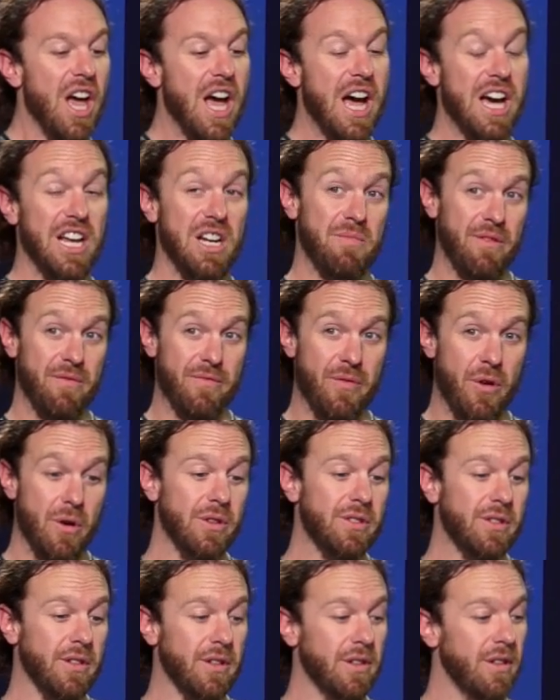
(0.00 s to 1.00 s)
how to be
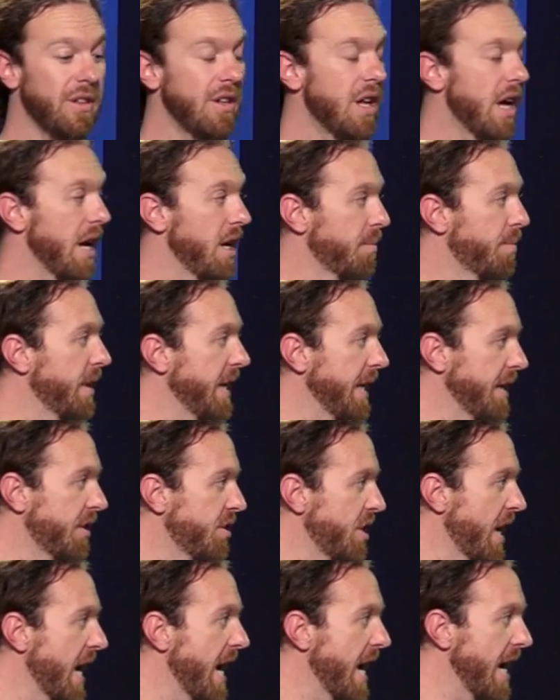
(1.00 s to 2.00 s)
versatile, how to play
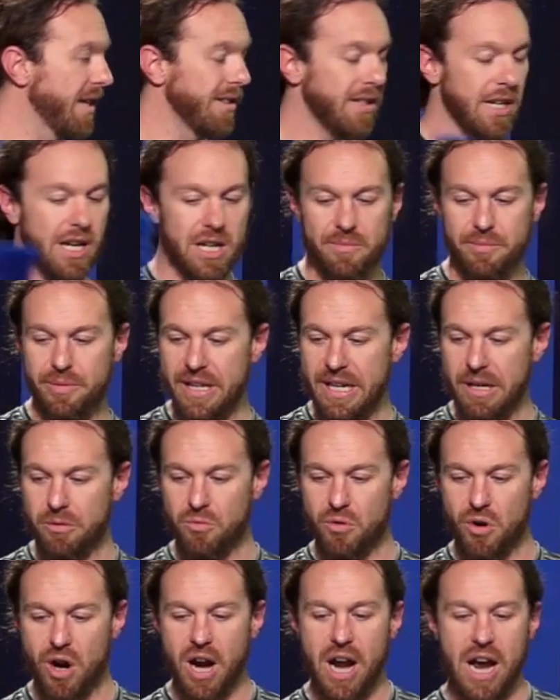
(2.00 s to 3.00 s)
jazz, how to play
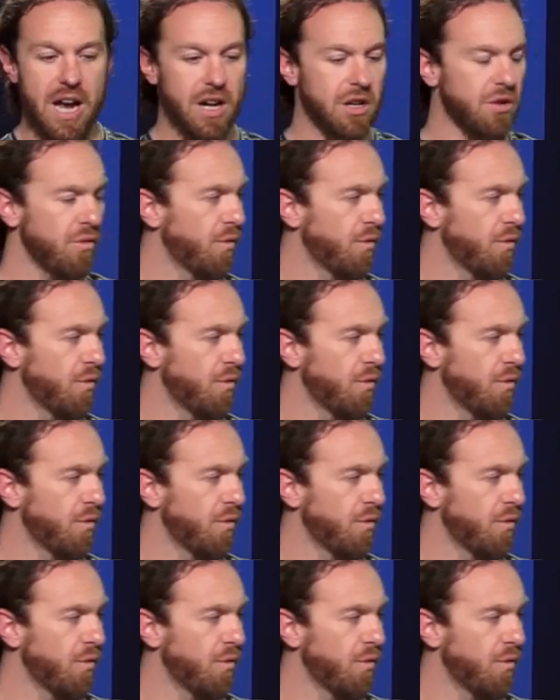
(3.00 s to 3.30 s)
rock,